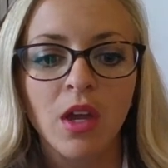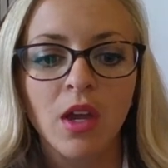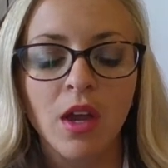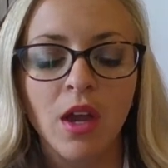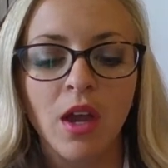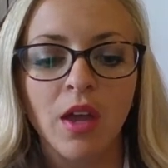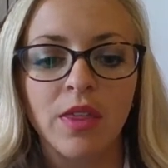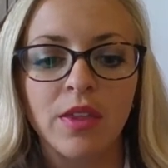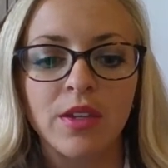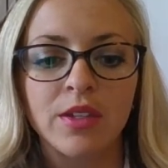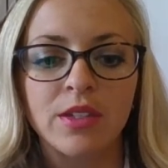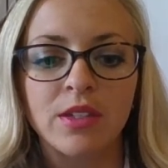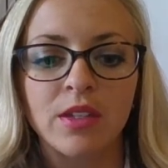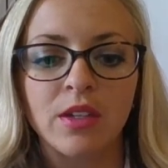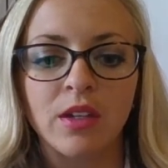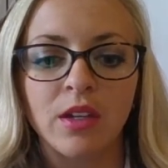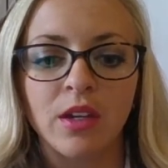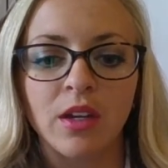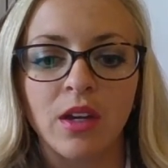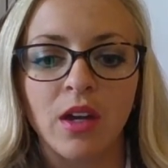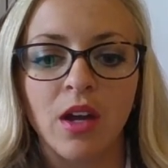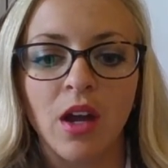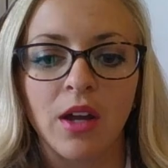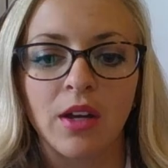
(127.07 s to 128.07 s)
And this can
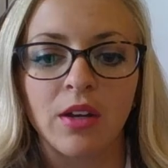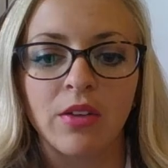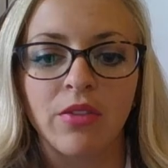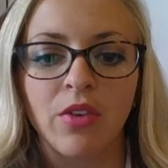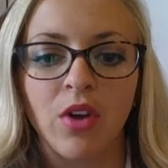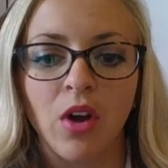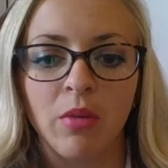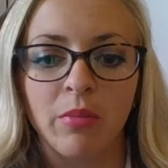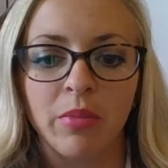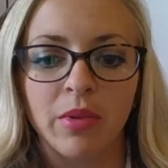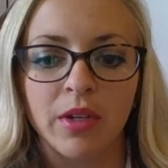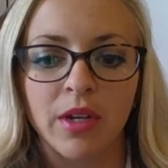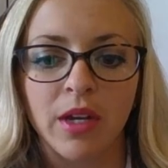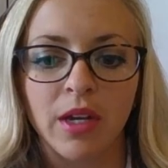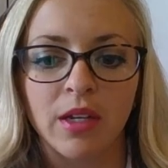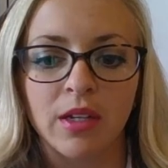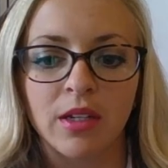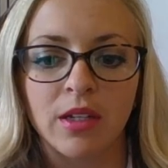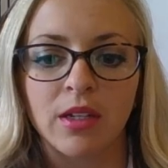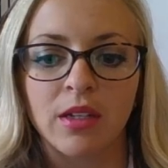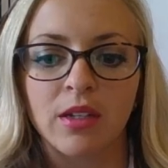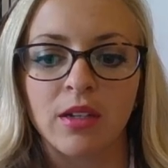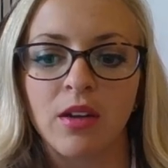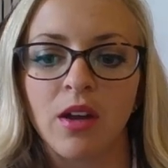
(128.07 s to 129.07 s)
get kind of
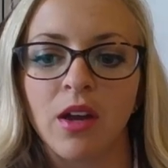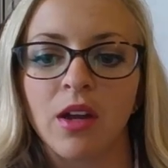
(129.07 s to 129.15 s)
complicated,